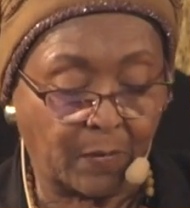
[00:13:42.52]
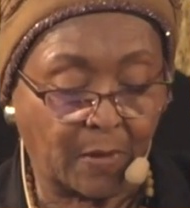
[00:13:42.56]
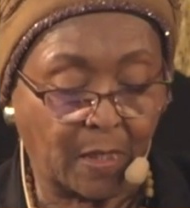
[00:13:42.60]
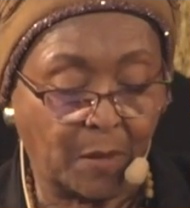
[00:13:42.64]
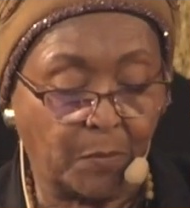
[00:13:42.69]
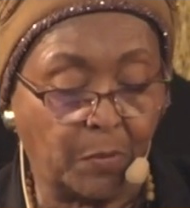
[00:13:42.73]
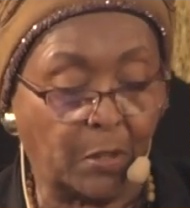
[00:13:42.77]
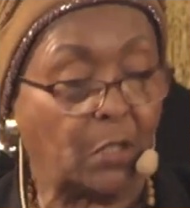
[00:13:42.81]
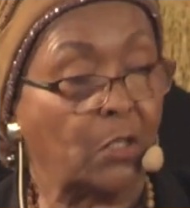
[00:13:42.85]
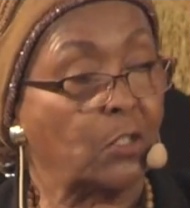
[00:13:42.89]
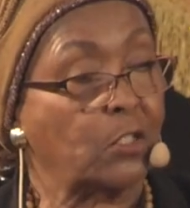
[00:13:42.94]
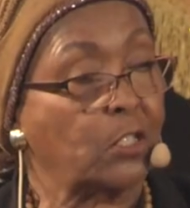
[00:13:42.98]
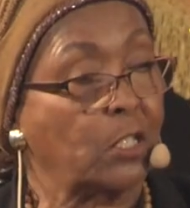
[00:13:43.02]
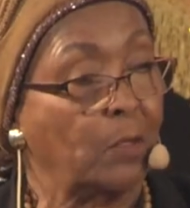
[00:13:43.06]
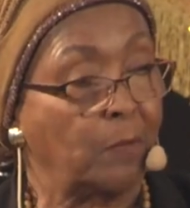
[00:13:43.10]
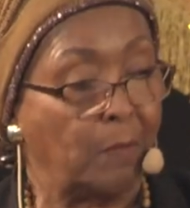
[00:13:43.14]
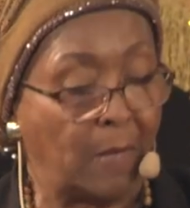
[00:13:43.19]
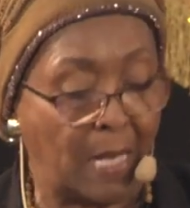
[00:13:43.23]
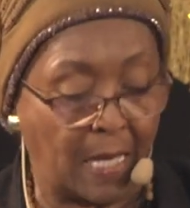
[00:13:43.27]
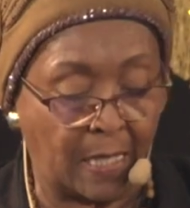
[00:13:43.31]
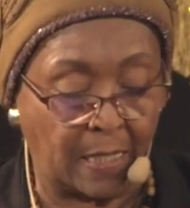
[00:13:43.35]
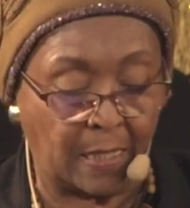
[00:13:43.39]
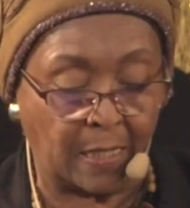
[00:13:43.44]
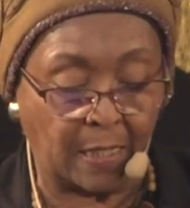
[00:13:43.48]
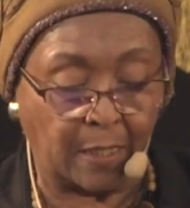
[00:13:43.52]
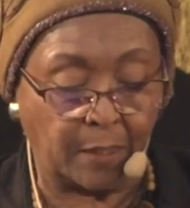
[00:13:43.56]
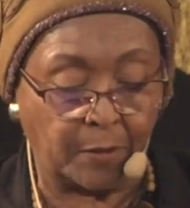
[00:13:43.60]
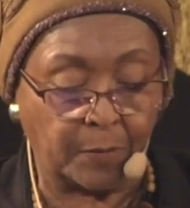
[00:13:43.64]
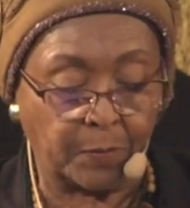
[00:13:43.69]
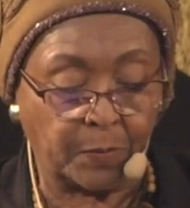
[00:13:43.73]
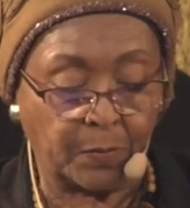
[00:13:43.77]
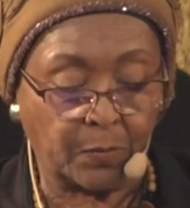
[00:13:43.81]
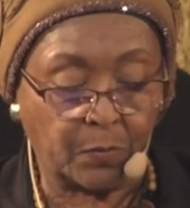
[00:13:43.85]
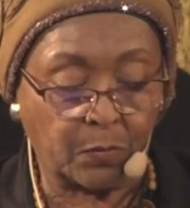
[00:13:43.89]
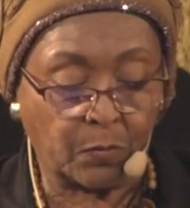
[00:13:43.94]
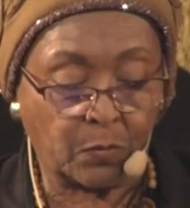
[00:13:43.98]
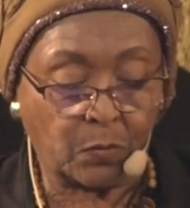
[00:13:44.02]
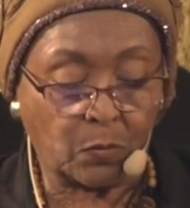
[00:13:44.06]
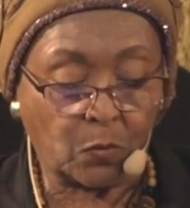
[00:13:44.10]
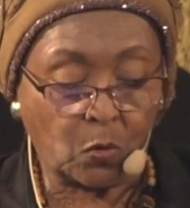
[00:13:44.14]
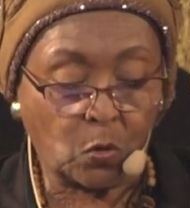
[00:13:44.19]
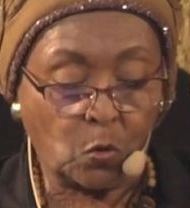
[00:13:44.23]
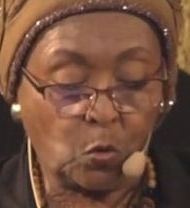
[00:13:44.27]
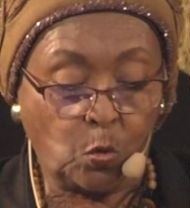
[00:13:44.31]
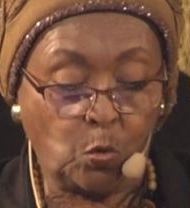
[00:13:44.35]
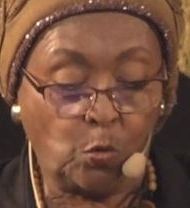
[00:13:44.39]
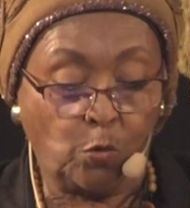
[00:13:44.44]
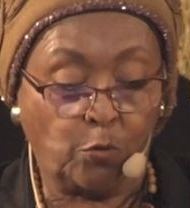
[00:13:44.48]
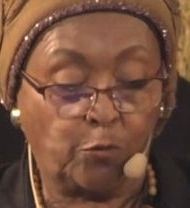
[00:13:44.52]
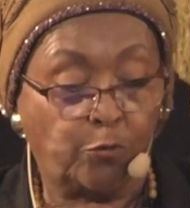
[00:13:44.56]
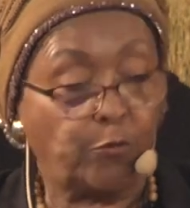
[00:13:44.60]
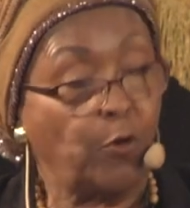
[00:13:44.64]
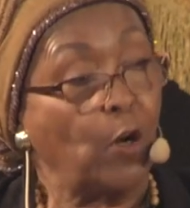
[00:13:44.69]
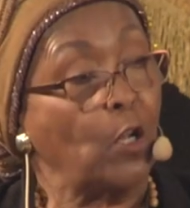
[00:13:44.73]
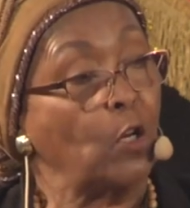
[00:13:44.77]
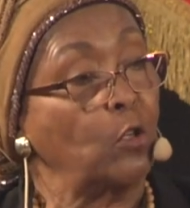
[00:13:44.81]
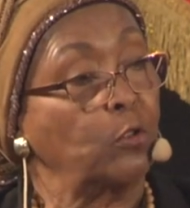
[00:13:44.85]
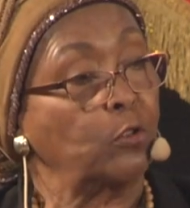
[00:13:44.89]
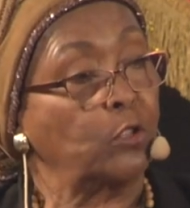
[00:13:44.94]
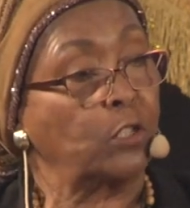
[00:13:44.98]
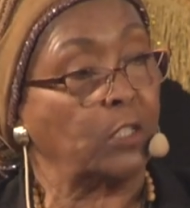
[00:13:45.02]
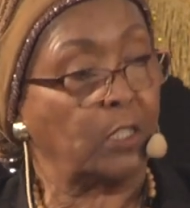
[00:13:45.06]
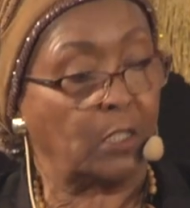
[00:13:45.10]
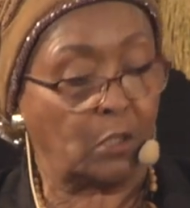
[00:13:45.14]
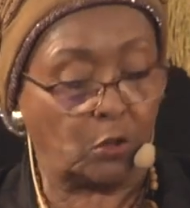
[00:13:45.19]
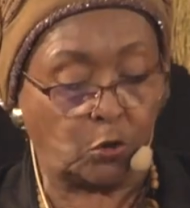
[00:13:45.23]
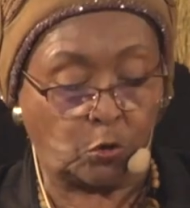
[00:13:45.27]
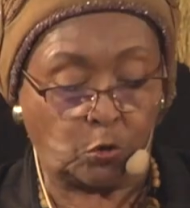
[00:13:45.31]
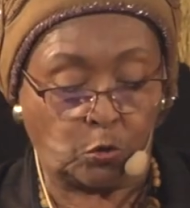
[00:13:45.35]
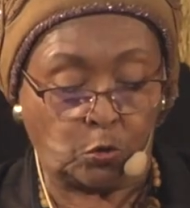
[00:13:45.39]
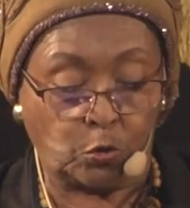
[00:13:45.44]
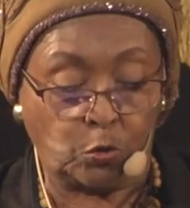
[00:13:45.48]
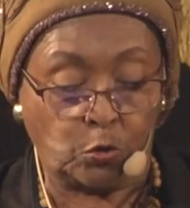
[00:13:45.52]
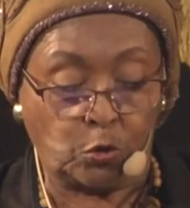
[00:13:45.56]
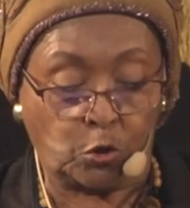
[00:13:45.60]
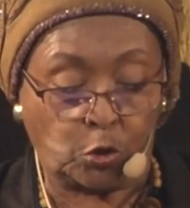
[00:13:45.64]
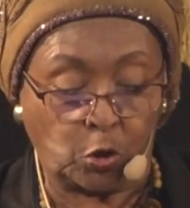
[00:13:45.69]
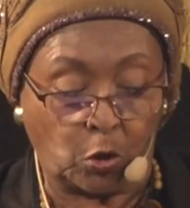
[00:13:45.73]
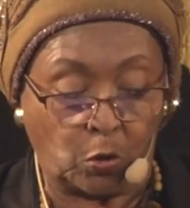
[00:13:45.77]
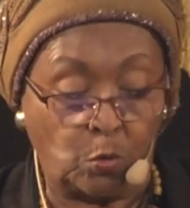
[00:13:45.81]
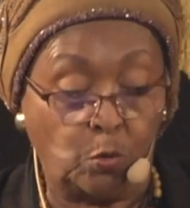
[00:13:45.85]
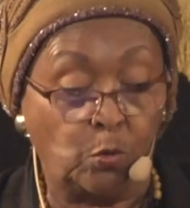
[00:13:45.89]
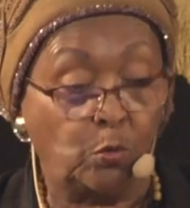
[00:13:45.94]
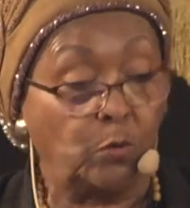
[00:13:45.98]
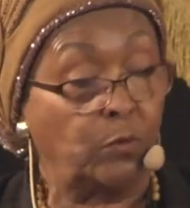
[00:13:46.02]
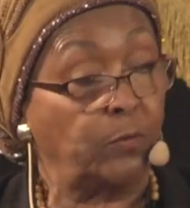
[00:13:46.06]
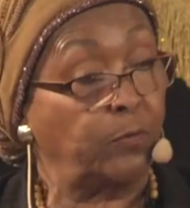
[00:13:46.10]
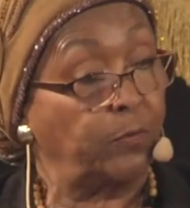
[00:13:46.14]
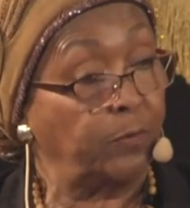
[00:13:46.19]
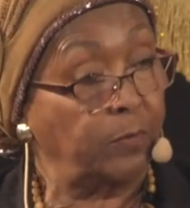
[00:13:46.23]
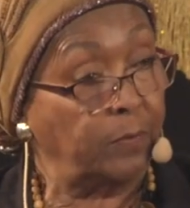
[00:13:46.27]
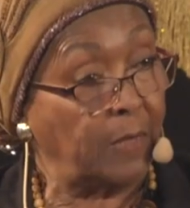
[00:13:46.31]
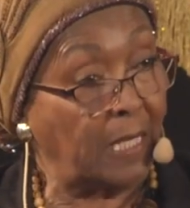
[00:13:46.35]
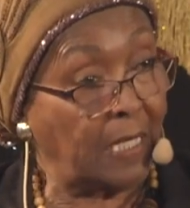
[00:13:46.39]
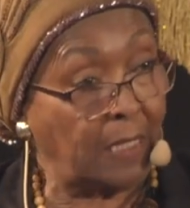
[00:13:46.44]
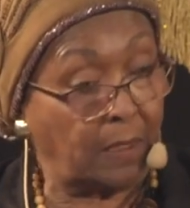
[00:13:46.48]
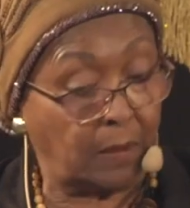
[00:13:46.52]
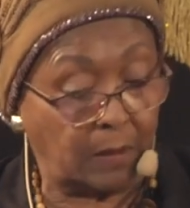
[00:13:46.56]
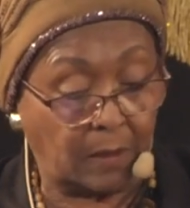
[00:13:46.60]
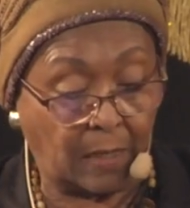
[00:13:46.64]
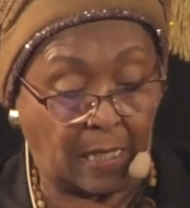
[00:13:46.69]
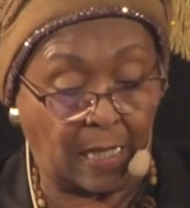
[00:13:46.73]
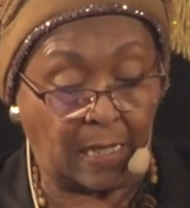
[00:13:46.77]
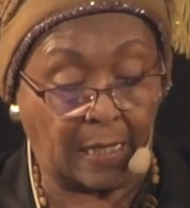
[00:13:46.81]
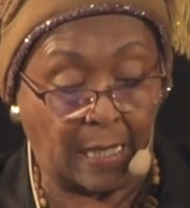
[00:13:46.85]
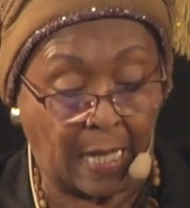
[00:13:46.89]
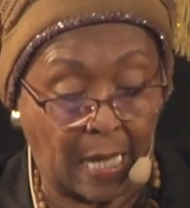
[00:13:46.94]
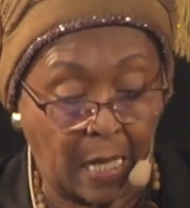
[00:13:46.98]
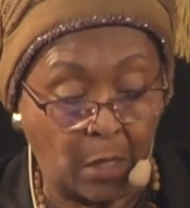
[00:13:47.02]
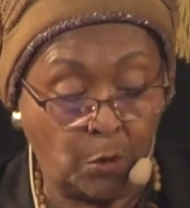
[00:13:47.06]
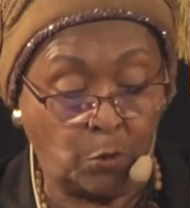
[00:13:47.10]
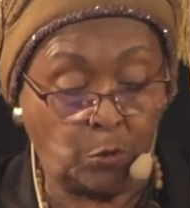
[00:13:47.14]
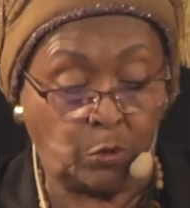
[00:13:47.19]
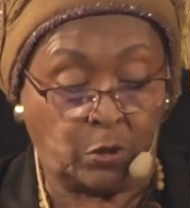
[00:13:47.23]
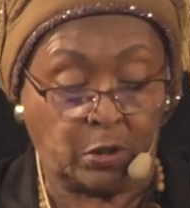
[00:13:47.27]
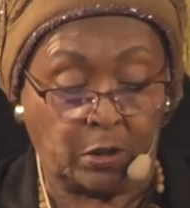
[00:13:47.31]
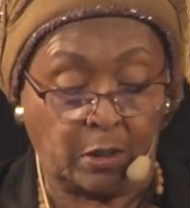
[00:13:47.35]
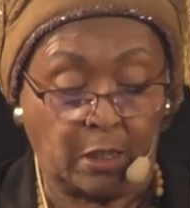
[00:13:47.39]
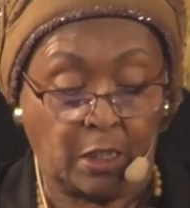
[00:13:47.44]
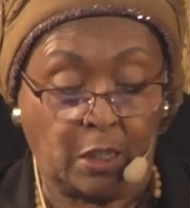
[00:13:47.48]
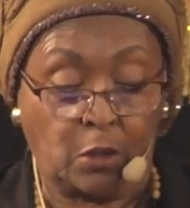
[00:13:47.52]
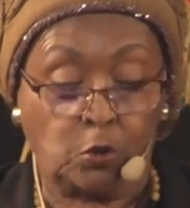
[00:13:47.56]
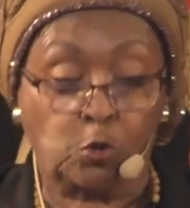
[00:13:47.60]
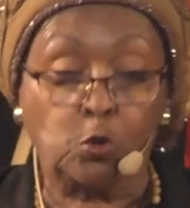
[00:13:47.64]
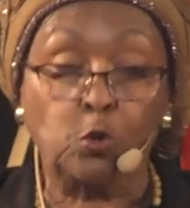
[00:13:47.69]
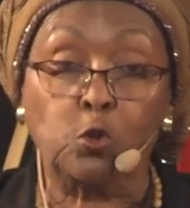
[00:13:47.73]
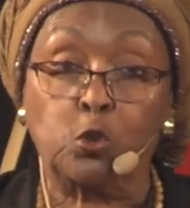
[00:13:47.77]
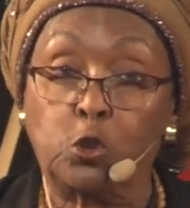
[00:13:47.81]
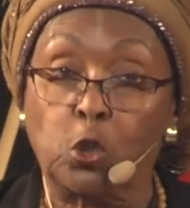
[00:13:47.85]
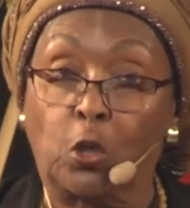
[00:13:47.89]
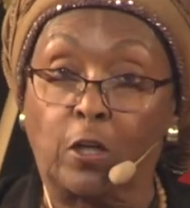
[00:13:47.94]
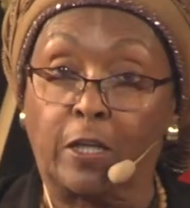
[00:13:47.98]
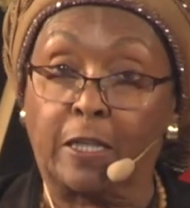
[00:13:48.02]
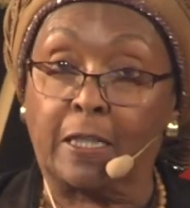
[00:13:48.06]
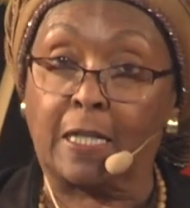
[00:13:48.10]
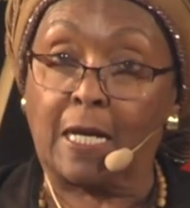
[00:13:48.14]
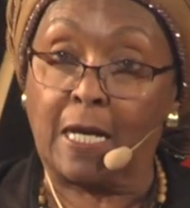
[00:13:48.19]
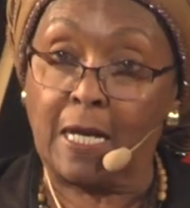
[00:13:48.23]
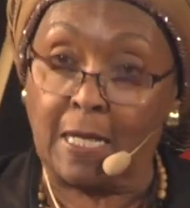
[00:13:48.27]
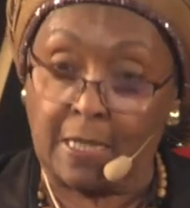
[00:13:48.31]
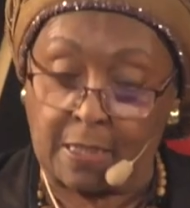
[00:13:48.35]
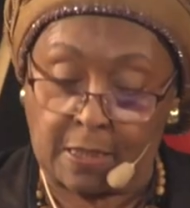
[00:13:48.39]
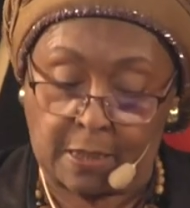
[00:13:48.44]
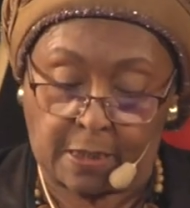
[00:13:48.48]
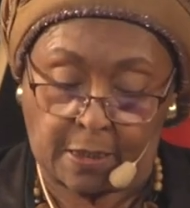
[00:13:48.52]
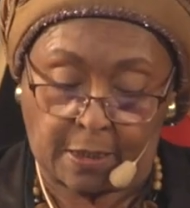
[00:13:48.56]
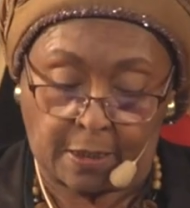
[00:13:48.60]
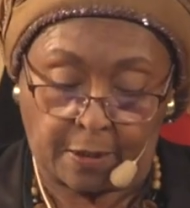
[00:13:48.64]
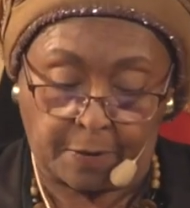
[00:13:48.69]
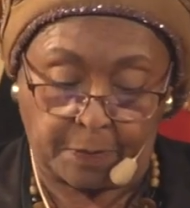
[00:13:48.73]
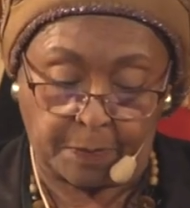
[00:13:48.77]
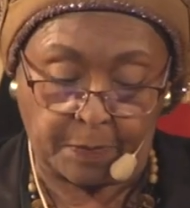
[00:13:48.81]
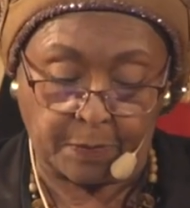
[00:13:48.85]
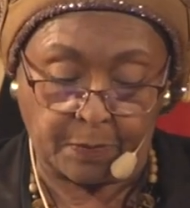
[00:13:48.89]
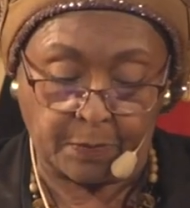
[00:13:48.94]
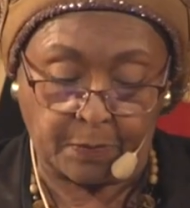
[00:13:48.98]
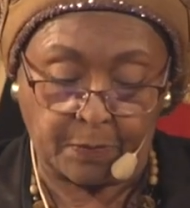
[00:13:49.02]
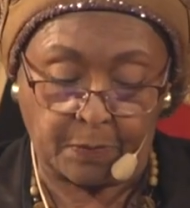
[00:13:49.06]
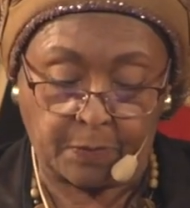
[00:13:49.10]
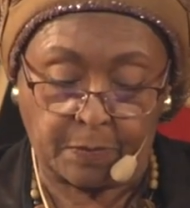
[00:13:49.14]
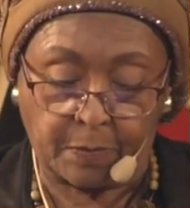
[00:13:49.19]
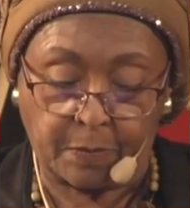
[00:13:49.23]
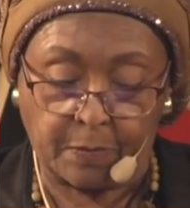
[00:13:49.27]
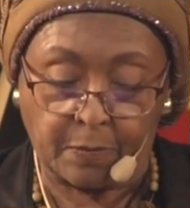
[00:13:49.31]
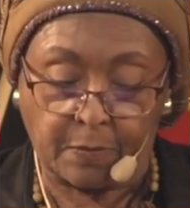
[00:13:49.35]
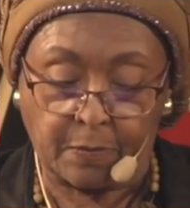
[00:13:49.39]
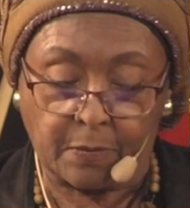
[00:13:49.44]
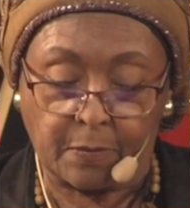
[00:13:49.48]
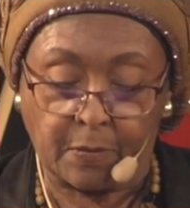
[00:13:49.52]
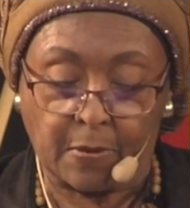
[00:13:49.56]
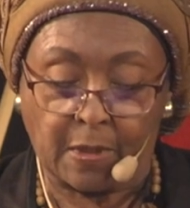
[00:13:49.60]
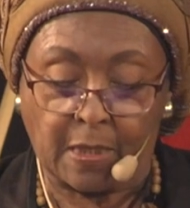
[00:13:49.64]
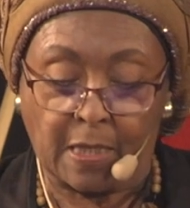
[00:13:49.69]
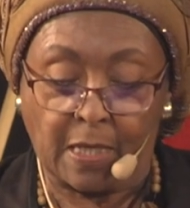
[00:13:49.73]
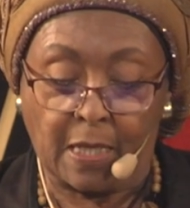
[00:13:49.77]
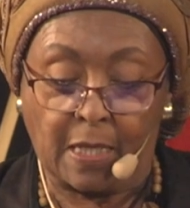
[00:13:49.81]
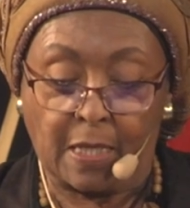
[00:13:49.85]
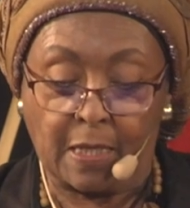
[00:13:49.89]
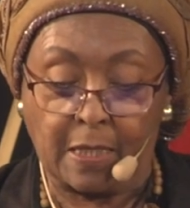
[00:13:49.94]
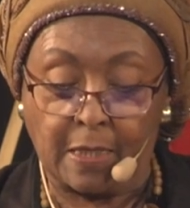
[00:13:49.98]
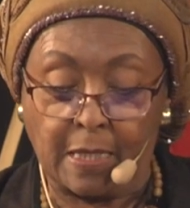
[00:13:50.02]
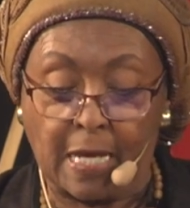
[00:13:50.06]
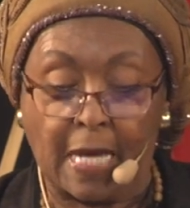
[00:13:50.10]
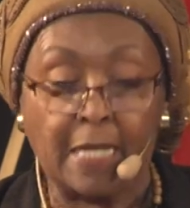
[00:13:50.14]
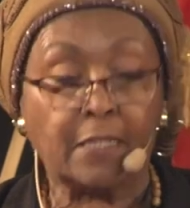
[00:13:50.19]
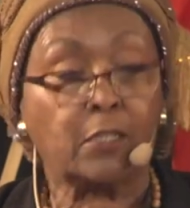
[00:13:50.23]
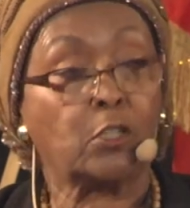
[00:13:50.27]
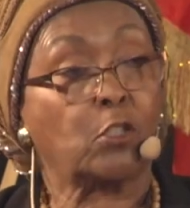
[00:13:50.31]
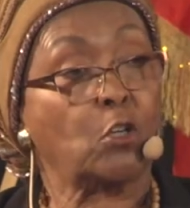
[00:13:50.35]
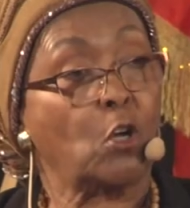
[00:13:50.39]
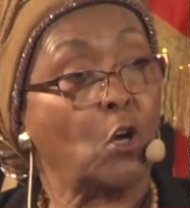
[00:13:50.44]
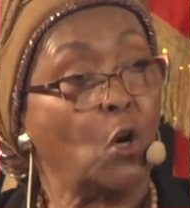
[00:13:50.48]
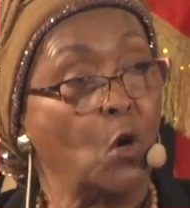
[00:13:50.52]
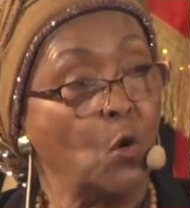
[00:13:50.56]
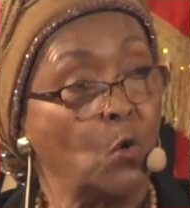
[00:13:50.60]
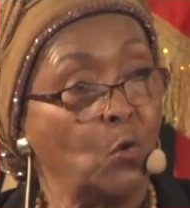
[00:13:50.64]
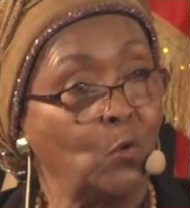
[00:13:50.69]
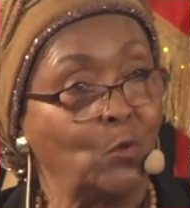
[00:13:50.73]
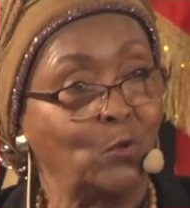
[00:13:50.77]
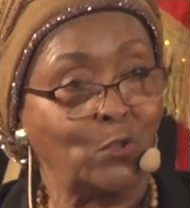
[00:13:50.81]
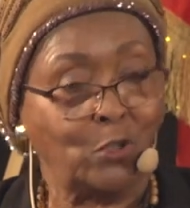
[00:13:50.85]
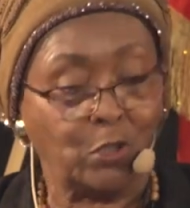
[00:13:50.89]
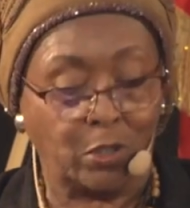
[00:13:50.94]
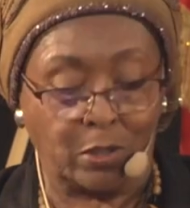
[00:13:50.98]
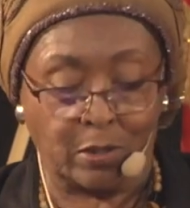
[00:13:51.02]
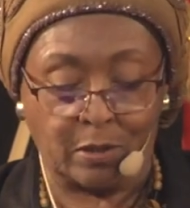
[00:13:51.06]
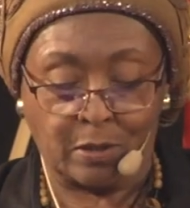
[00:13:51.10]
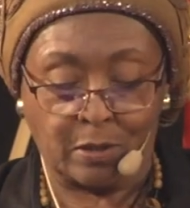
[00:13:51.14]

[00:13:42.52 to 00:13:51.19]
because Somalia, who followed to who allowed to join us, neither owned